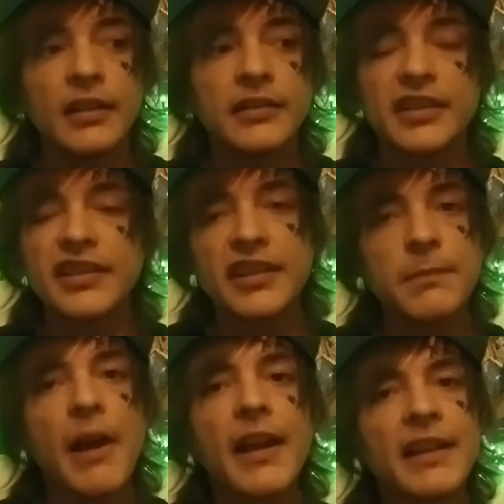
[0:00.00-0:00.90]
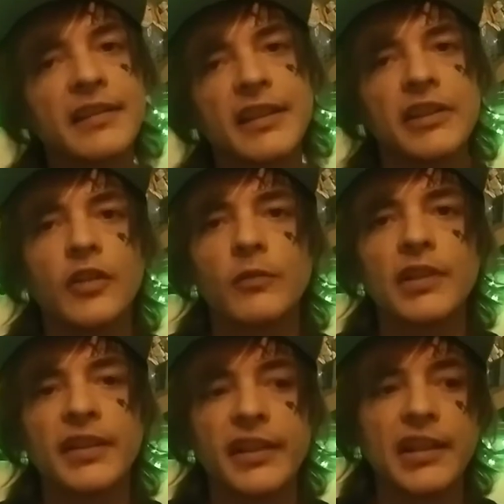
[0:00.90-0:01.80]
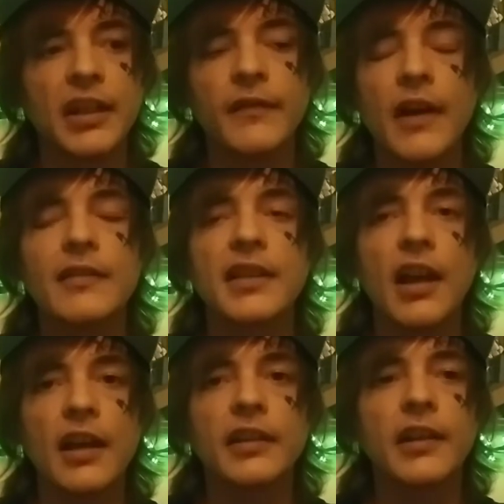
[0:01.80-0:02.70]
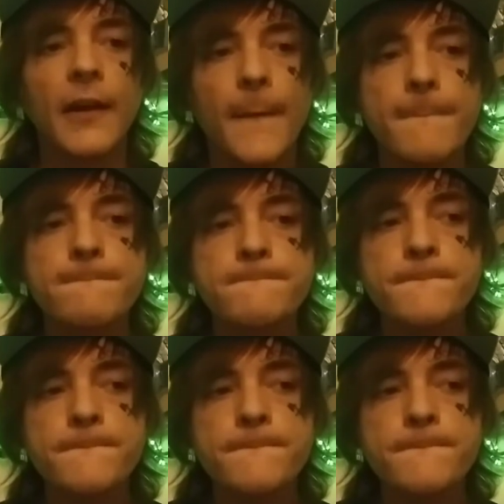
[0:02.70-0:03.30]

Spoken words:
just about anything you can really think of I was on.